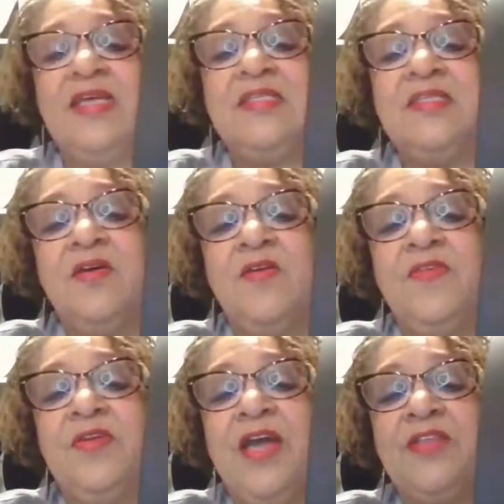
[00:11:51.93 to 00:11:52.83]
a
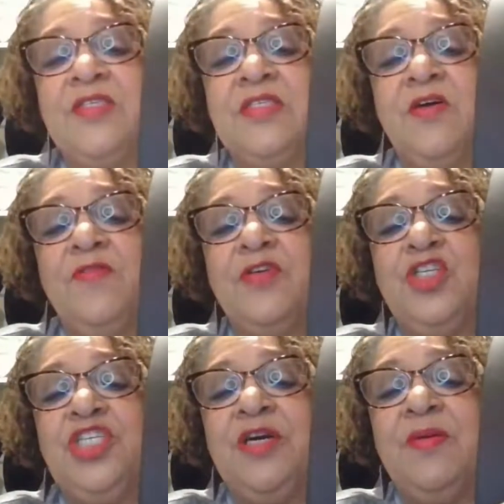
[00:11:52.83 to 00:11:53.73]
silver. You got the silver
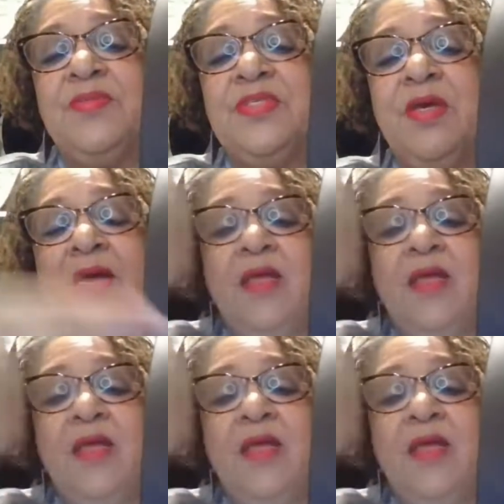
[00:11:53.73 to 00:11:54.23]
gems,